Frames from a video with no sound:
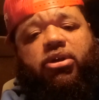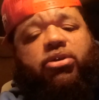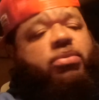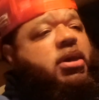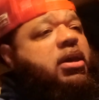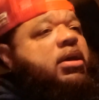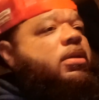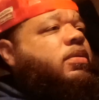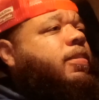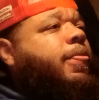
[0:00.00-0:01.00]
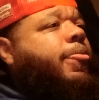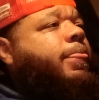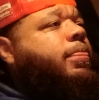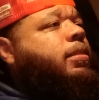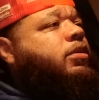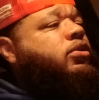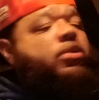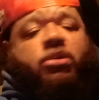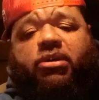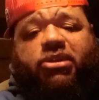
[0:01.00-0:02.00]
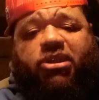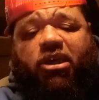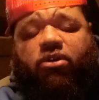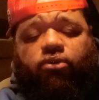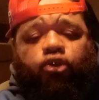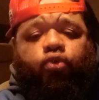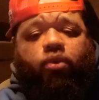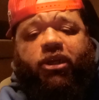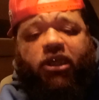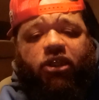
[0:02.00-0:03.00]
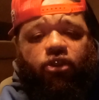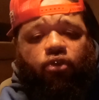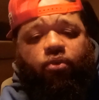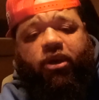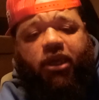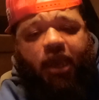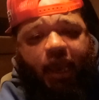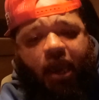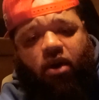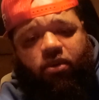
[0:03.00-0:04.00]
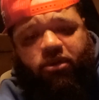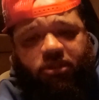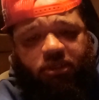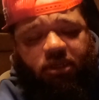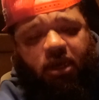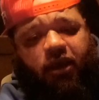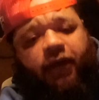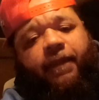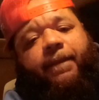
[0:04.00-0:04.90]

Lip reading: You're in your cell 23 hours a day.